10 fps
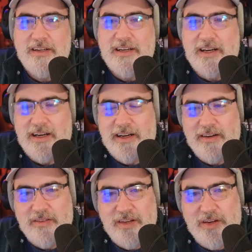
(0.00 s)

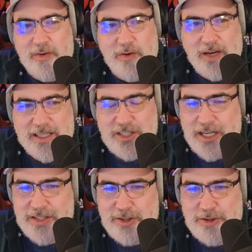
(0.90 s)
grand
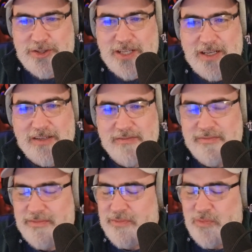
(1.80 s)
gestures
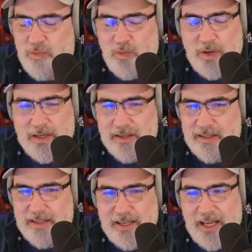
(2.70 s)
and weird
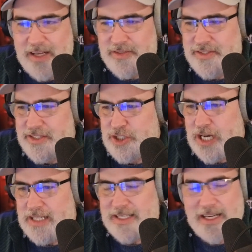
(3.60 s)
angles and
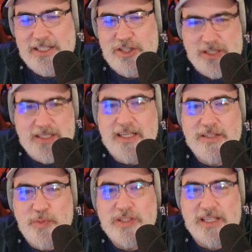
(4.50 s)
shots. And it's
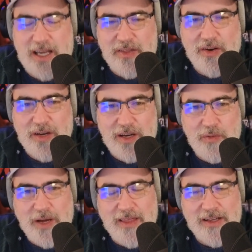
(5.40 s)
put together in a
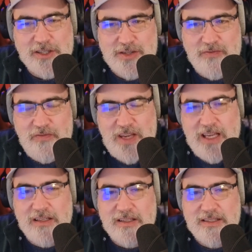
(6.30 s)
way that just
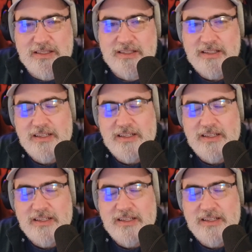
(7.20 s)
feels